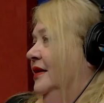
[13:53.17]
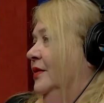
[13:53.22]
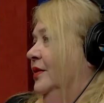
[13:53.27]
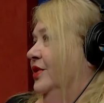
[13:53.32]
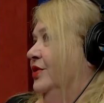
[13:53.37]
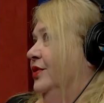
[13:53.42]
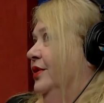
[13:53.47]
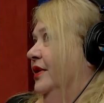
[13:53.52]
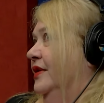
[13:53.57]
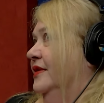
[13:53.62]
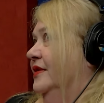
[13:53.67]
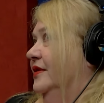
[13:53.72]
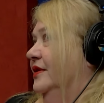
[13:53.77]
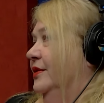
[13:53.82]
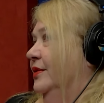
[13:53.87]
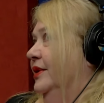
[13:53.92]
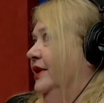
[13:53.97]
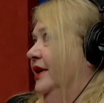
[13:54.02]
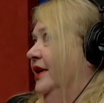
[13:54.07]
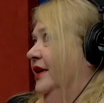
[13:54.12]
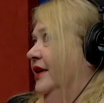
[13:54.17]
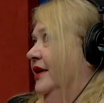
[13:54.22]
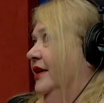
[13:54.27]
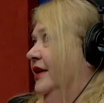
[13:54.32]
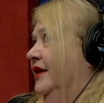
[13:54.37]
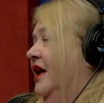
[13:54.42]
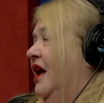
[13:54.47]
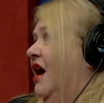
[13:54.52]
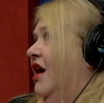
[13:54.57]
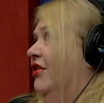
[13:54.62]
which we're also doing
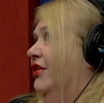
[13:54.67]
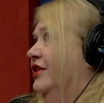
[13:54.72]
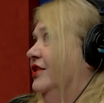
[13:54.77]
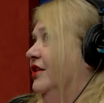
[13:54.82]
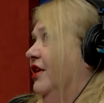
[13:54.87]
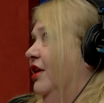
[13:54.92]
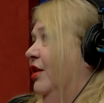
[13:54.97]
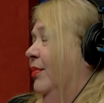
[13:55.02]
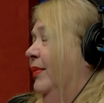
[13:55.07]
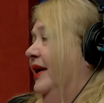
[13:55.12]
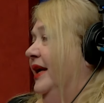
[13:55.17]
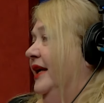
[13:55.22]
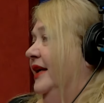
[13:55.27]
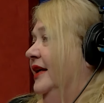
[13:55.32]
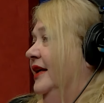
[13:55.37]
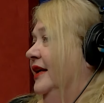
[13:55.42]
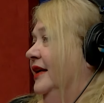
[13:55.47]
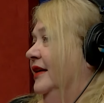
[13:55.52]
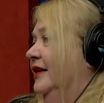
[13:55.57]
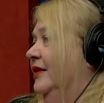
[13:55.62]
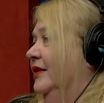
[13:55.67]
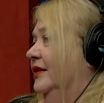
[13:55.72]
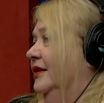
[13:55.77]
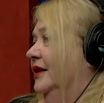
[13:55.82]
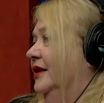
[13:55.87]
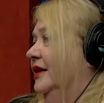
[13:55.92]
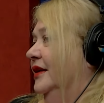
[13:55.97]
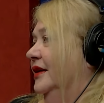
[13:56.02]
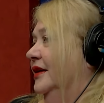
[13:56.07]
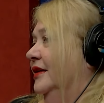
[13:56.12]
a Haradoll doll making
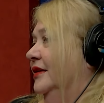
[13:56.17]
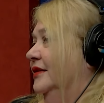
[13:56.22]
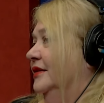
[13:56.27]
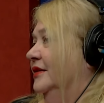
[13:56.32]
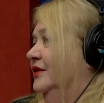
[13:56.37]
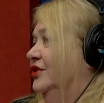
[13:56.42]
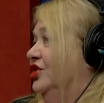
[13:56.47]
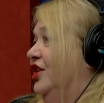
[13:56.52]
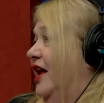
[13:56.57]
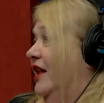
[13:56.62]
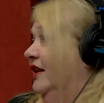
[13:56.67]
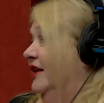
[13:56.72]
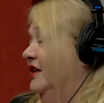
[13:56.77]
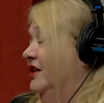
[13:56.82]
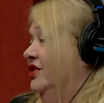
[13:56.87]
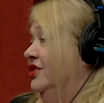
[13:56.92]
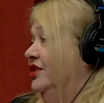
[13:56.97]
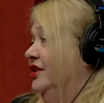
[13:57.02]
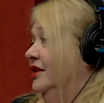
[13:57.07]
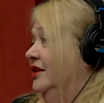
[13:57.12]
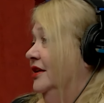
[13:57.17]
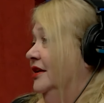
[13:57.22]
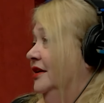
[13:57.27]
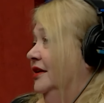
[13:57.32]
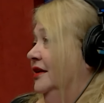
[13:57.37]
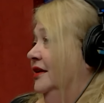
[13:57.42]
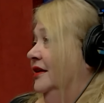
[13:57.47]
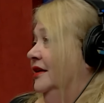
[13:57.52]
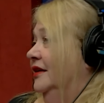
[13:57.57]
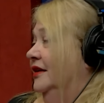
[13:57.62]
uh, wow. challenge.
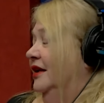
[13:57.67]
Mm-hmm.